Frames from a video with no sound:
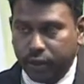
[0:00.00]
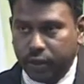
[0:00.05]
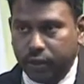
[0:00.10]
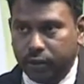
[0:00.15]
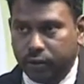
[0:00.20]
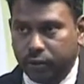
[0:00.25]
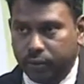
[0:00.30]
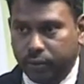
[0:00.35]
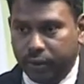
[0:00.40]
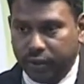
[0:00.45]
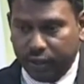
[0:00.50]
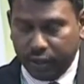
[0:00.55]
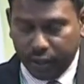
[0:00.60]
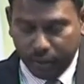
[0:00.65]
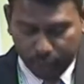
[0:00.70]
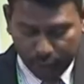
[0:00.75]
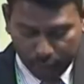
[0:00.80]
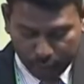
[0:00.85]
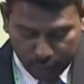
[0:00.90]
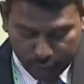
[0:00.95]
me to present
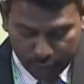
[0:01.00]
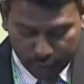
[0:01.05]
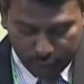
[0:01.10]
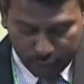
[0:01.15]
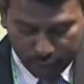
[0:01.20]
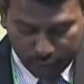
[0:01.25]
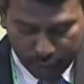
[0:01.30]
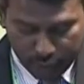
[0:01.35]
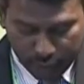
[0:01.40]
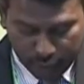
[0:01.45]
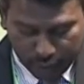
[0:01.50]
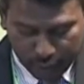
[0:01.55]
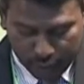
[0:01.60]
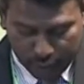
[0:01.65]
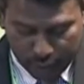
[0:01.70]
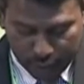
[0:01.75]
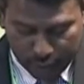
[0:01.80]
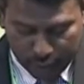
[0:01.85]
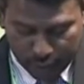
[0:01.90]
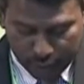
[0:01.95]
the paper,
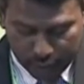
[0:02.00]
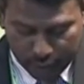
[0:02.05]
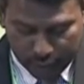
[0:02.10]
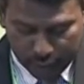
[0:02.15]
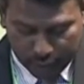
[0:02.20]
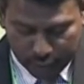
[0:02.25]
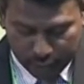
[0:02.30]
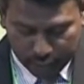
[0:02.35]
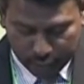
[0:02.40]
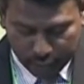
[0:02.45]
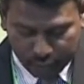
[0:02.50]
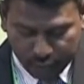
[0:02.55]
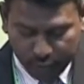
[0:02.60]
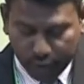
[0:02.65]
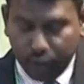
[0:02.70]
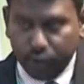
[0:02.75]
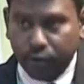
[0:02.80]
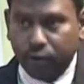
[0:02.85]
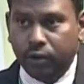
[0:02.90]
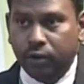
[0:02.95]
and to
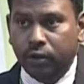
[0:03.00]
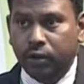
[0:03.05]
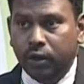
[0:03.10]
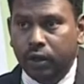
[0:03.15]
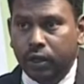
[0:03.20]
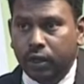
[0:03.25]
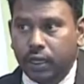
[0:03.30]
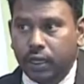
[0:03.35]
fellow